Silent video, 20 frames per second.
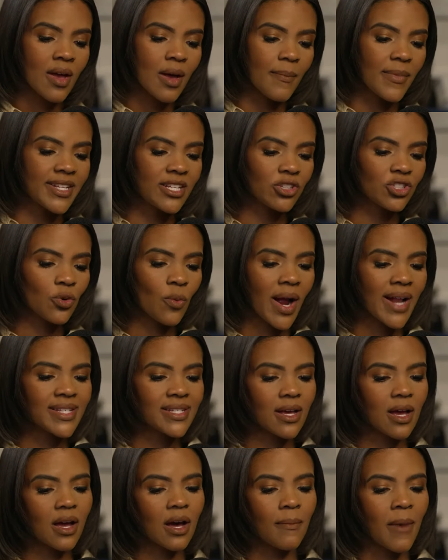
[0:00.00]
Matilda
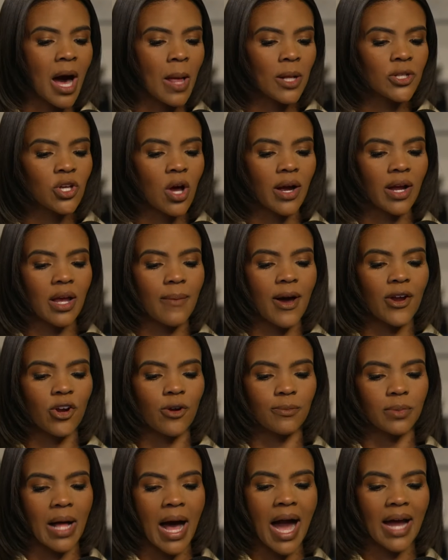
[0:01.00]
writes Kamala talking about
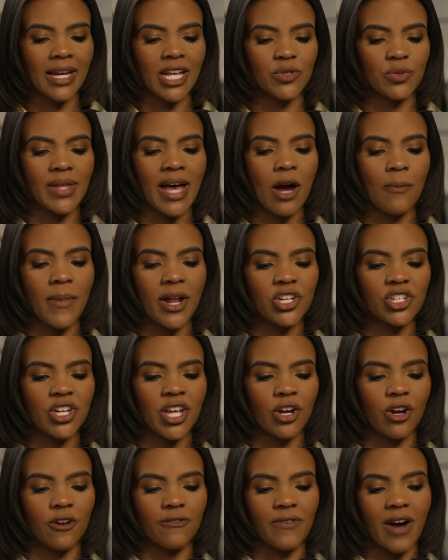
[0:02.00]
her blackness without
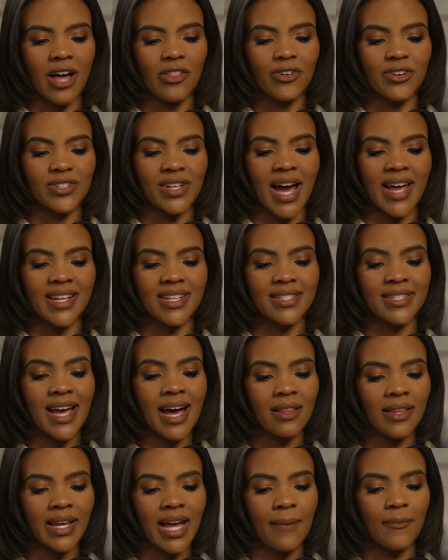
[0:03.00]
mentioning her father's side is
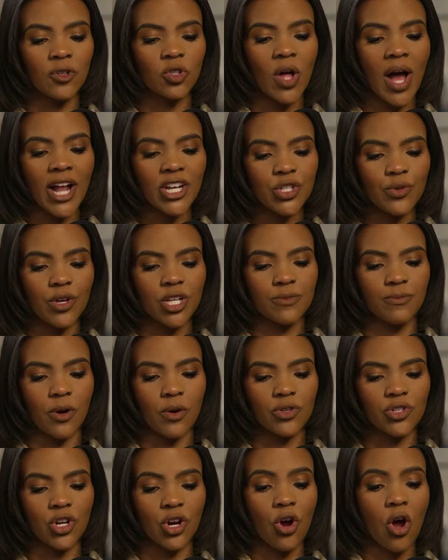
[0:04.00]
telling. I'm glad you
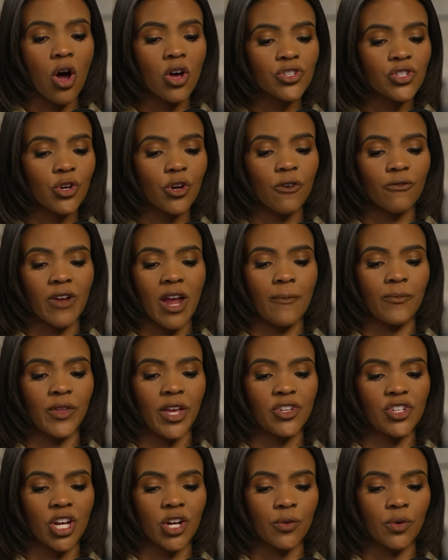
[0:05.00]
exposed her. Also, her
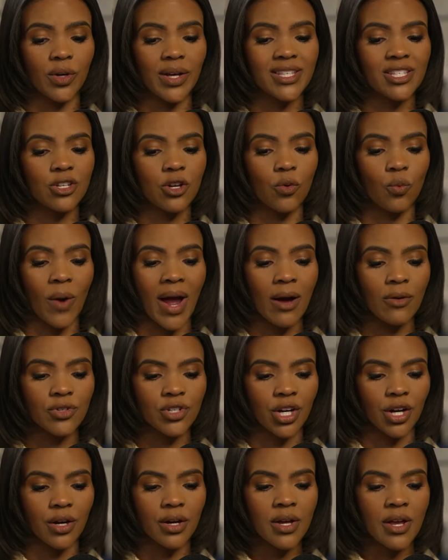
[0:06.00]
family in general isn't
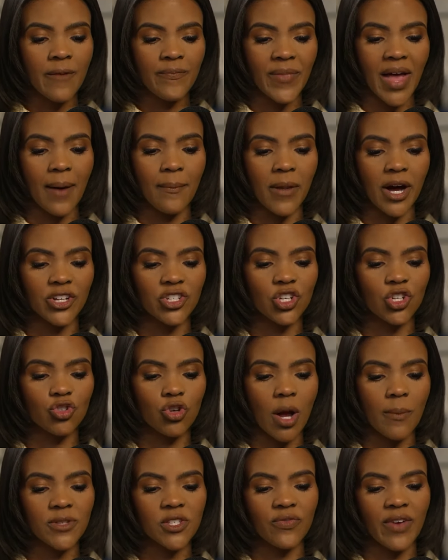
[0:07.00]
around her that much.
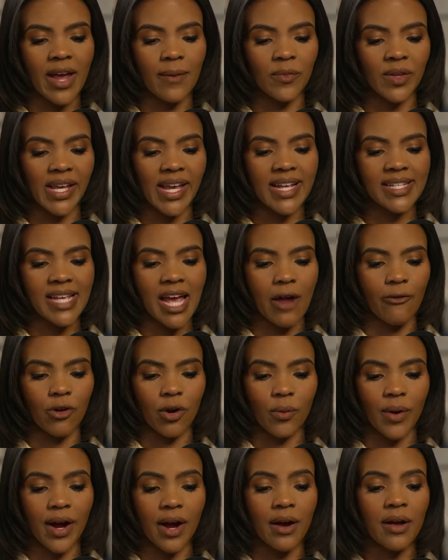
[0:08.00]
Trump's family is
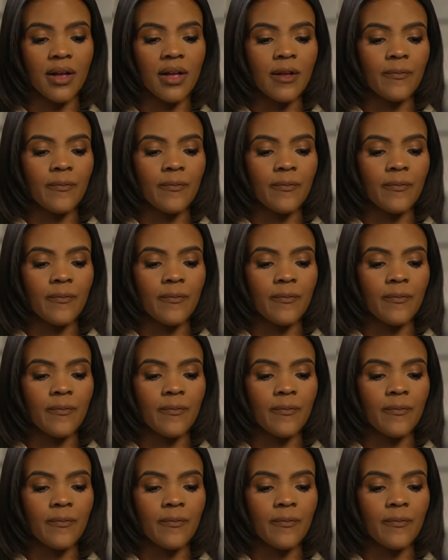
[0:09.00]
everywhere.